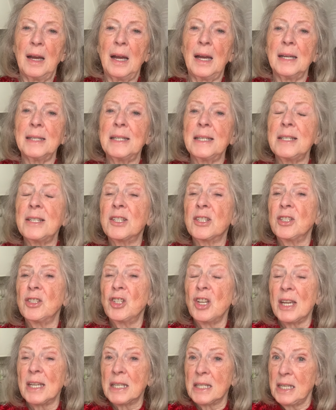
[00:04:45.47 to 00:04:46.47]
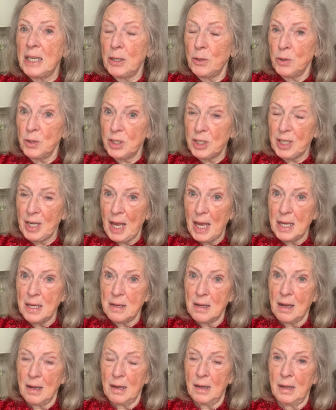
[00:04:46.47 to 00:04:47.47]
I did suggest he could
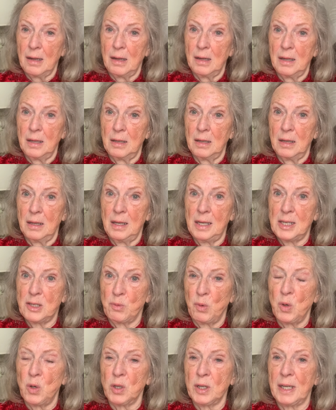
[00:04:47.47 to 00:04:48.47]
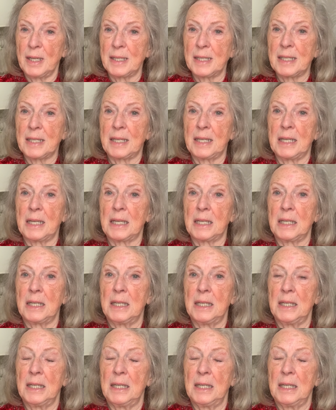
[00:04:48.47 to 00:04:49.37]
take his walking stick.